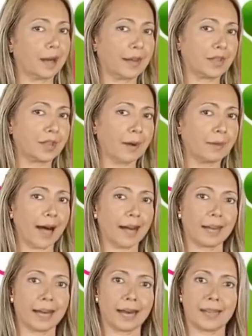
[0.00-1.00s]
If
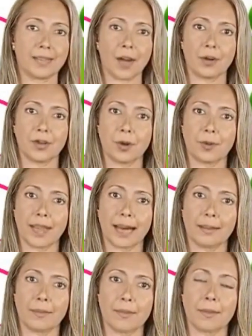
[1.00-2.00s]
sunbathing is not your
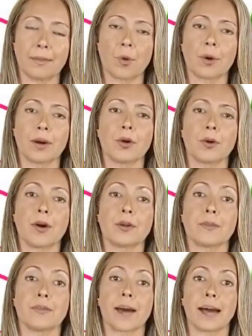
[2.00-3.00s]
thing, or you're
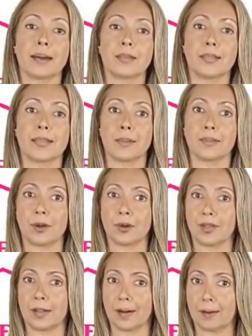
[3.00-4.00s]
not a fan of seafood,